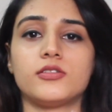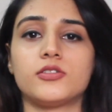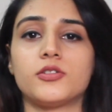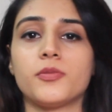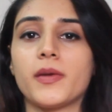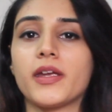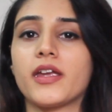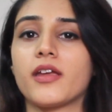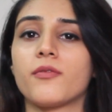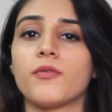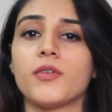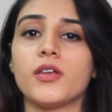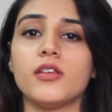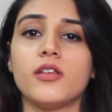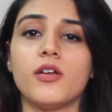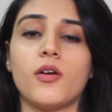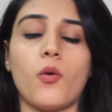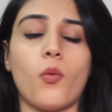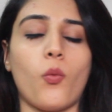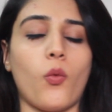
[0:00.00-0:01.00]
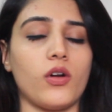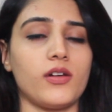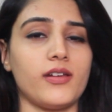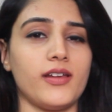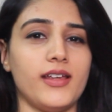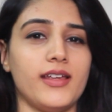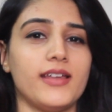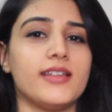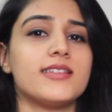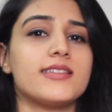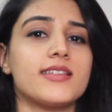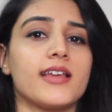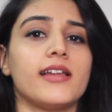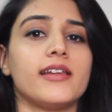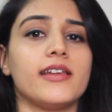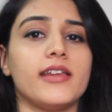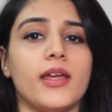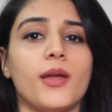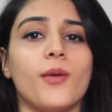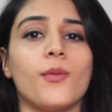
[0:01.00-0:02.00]
to begin with, what is
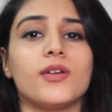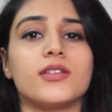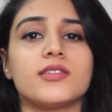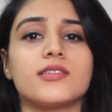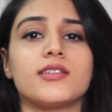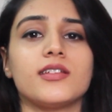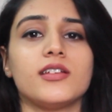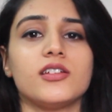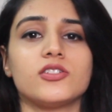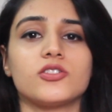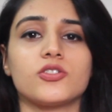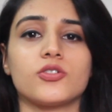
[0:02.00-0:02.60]
an A1c?